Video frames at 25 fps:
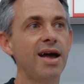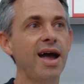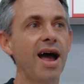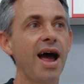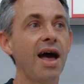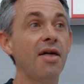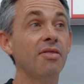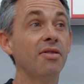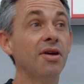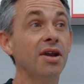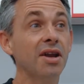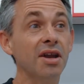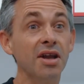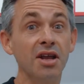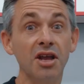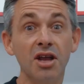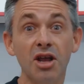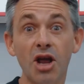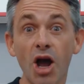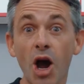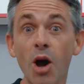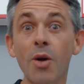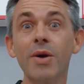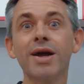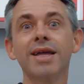and then
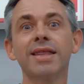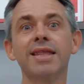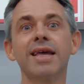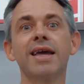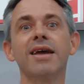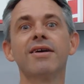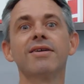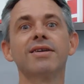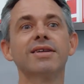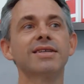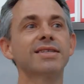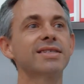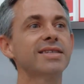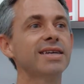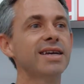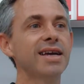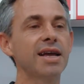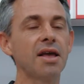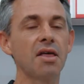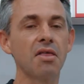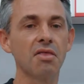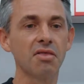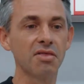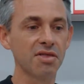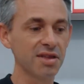going there and
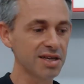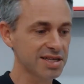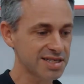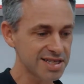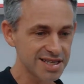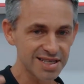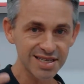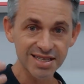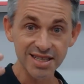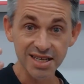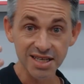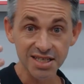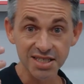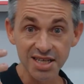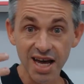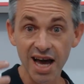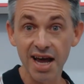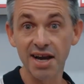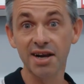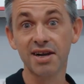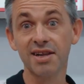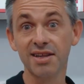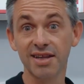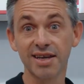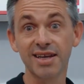seeing, this is the
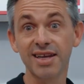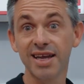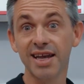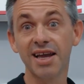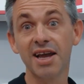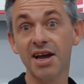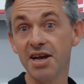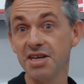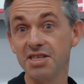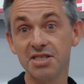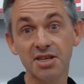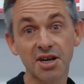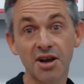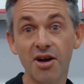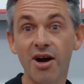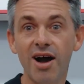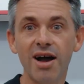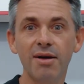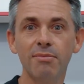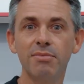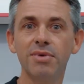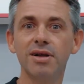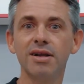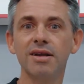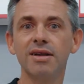tunnel that King
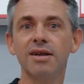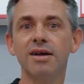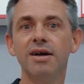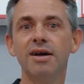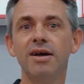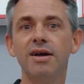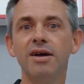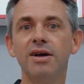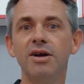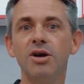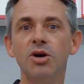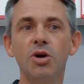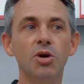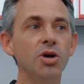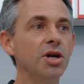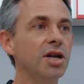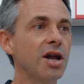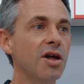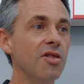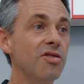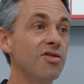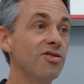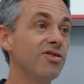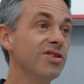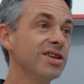Hezekiah built. Or,
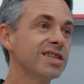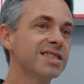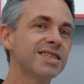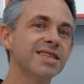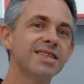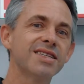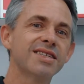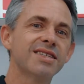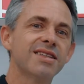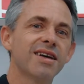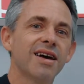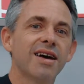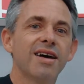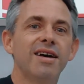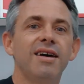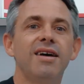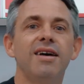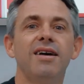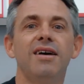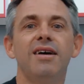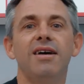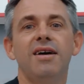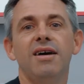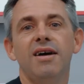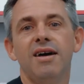this is the,
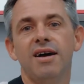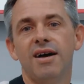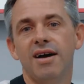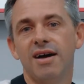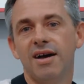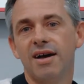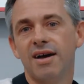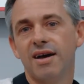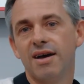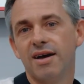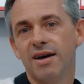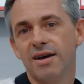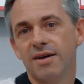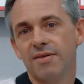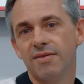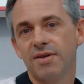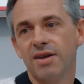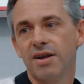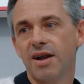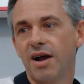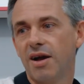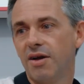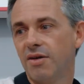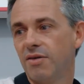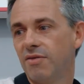
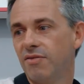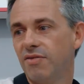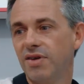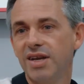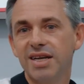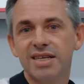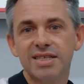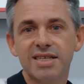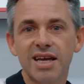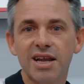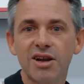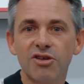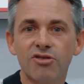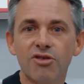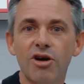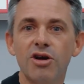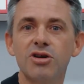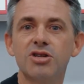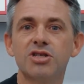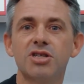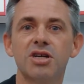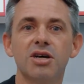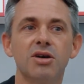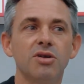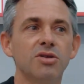Via
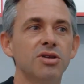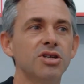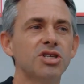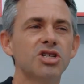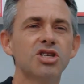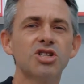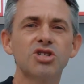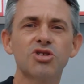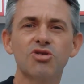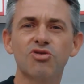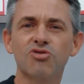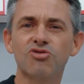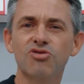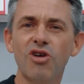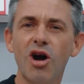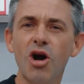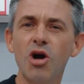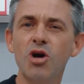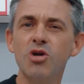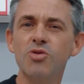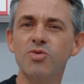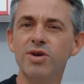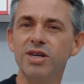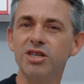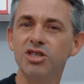Dolorosa. This is the
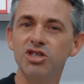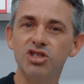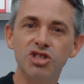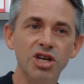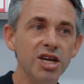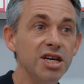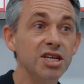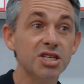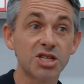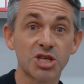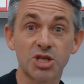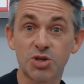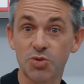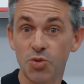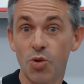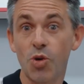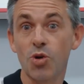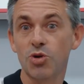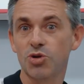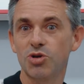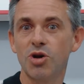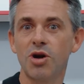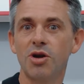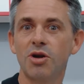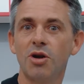road where Jesus
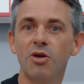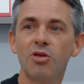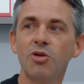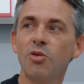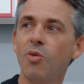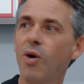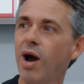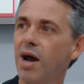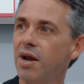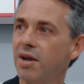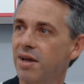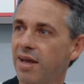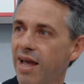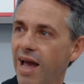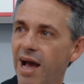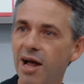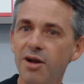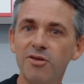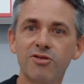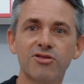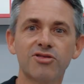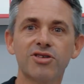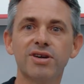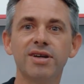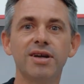walked on the way to
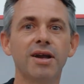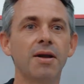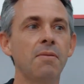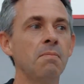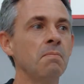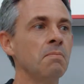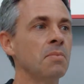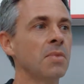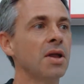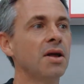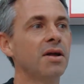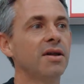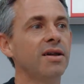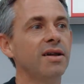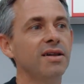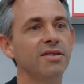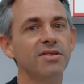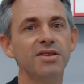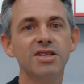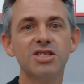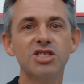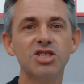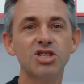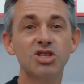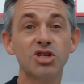Calvary.
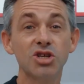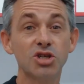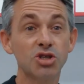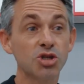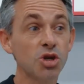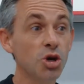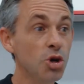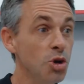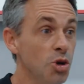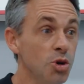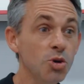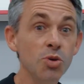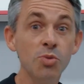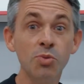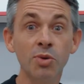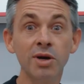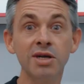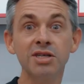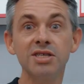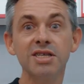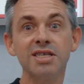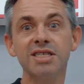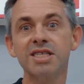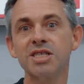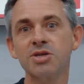This is the tomb where
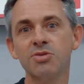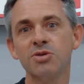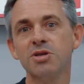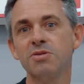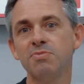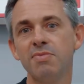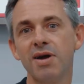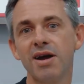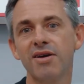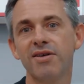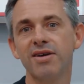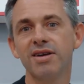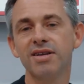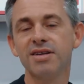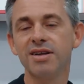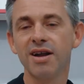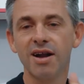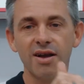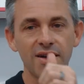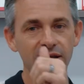Jesus was buried.